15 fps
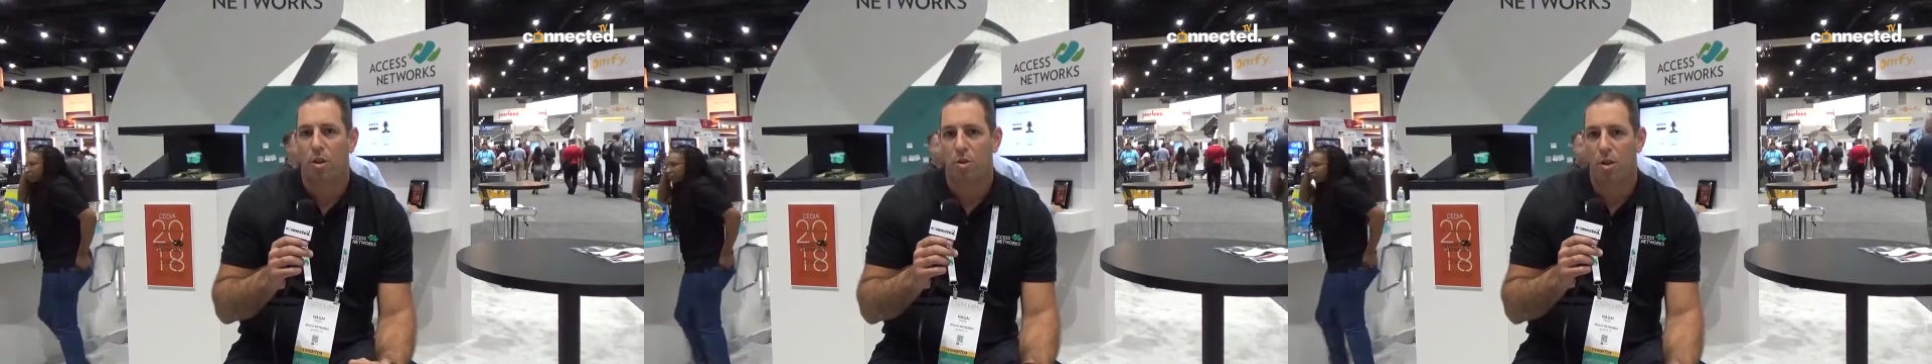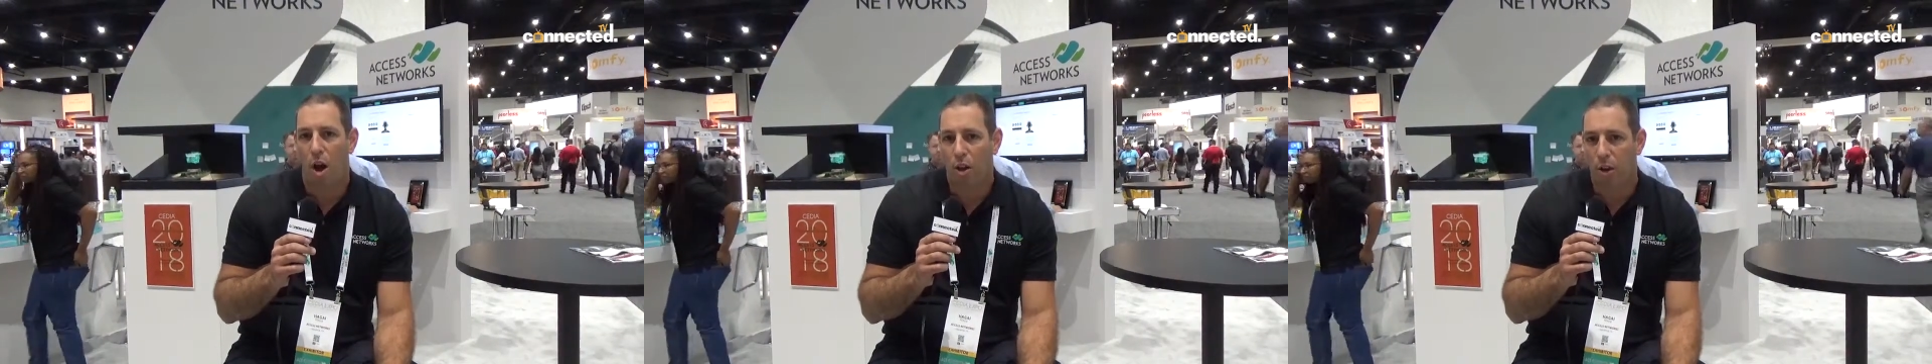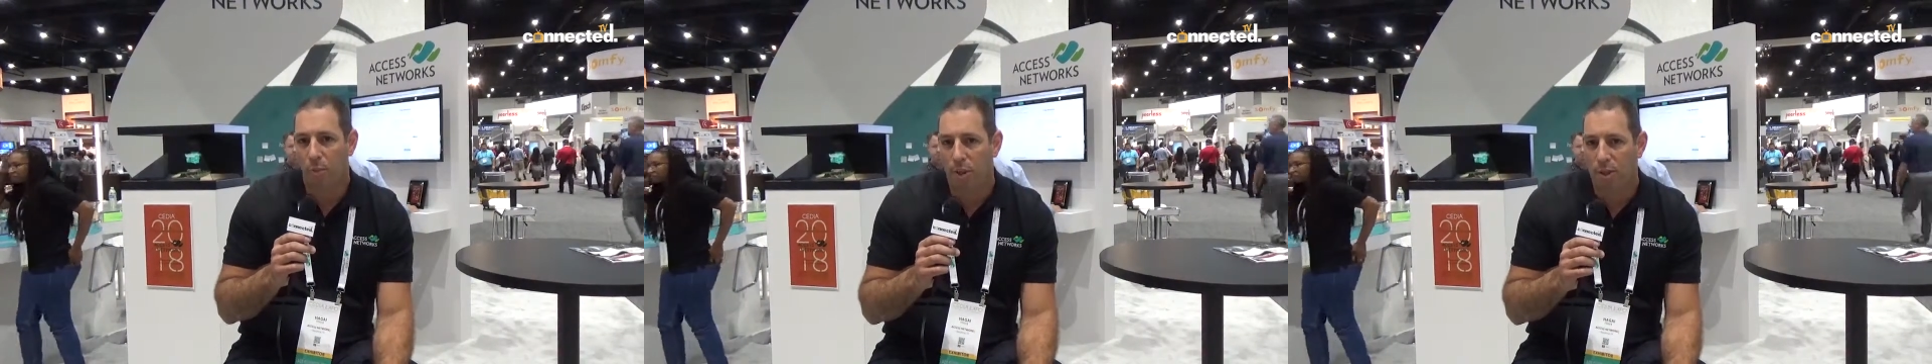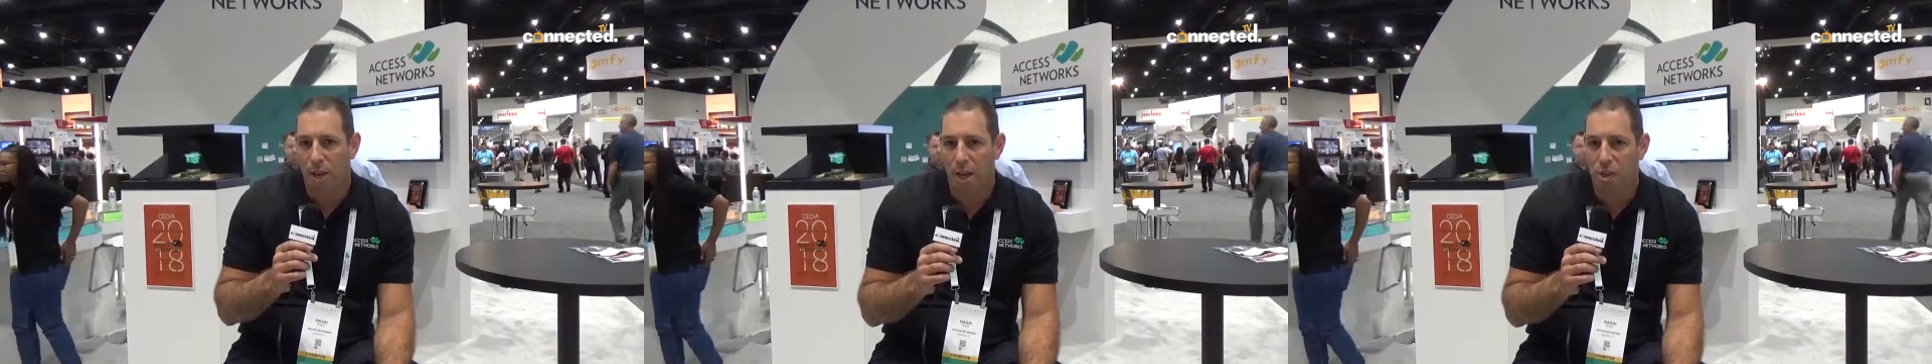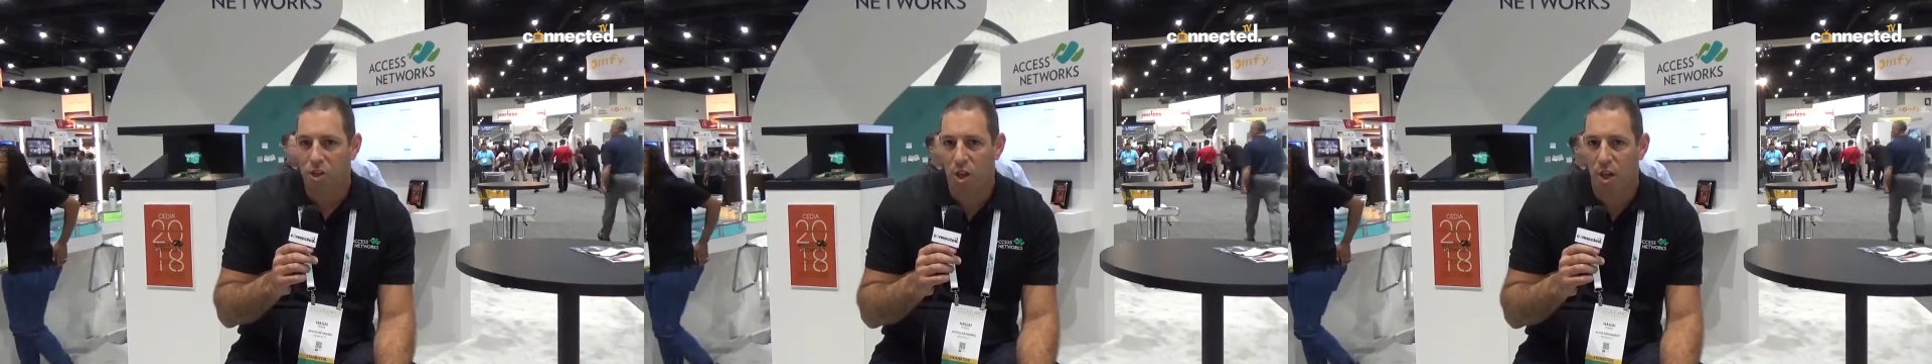
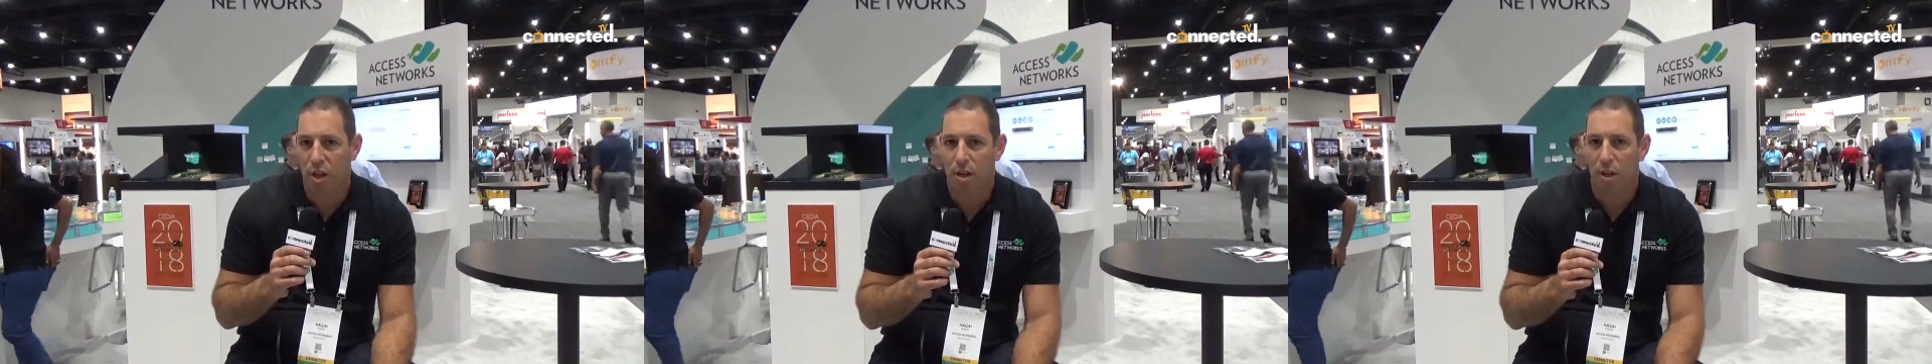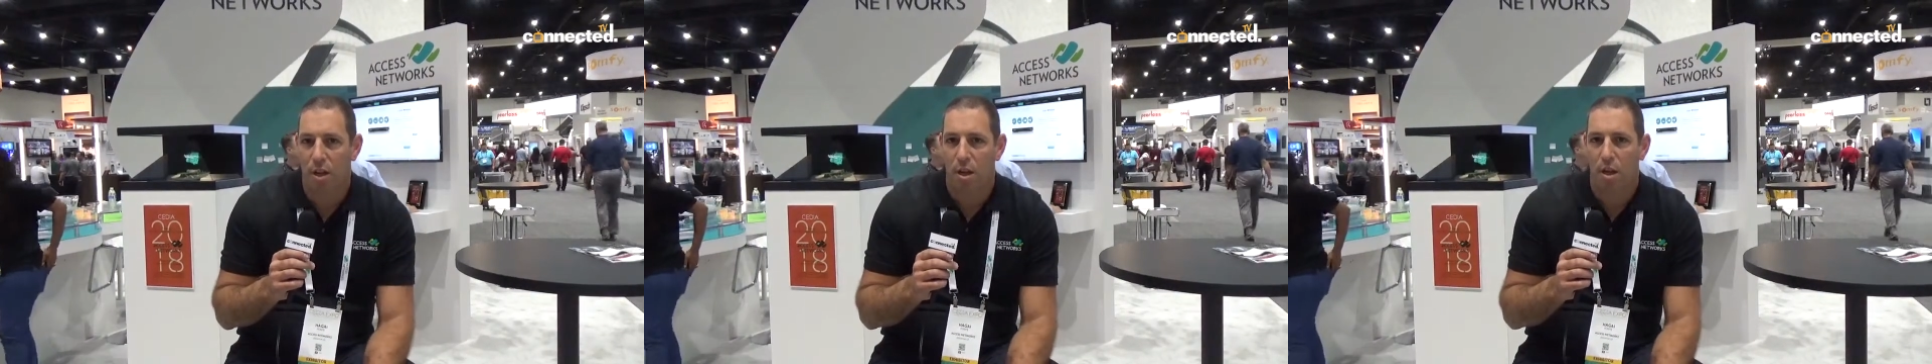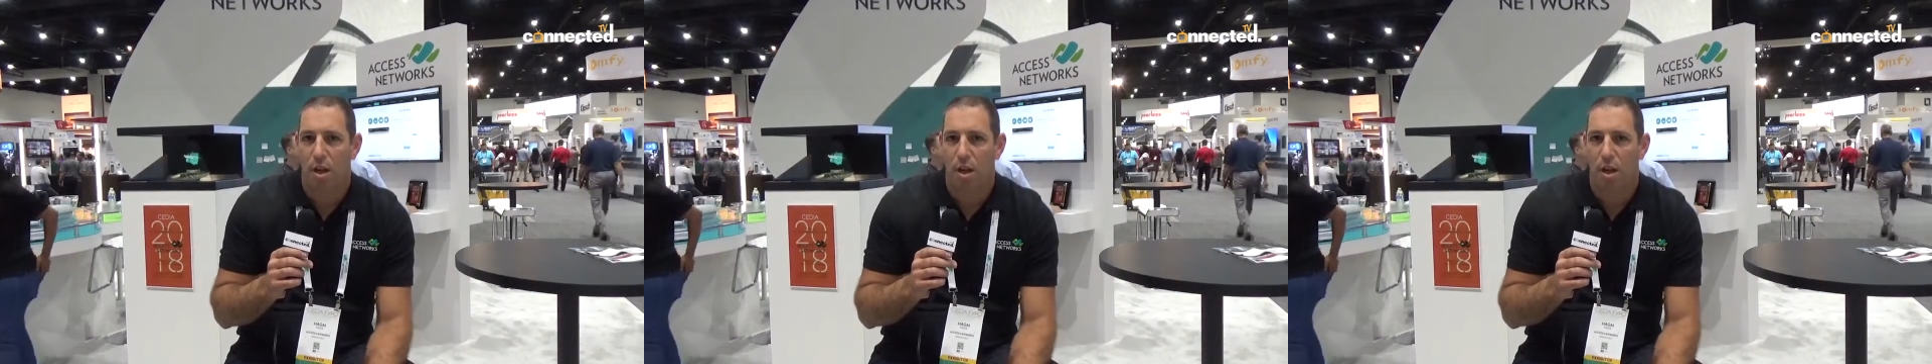documentation,